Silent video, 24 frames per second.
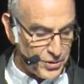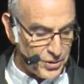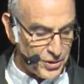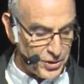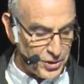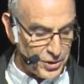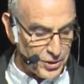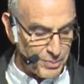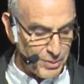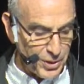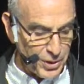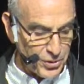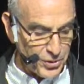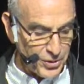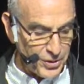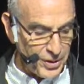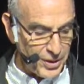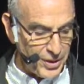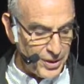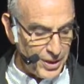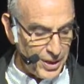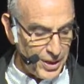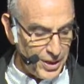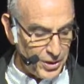and especially
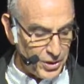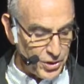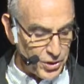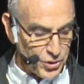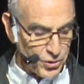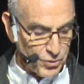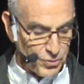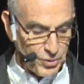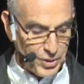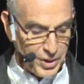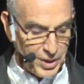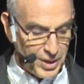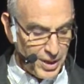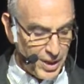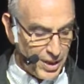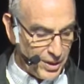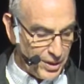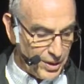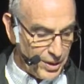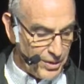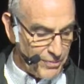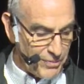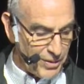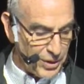in industry, I'll
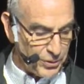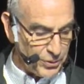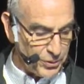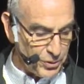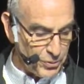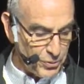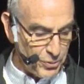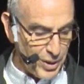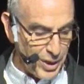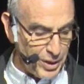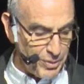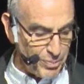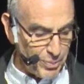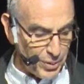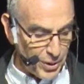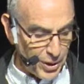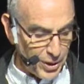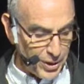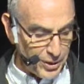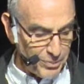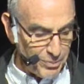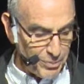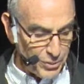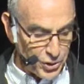leave out the red part,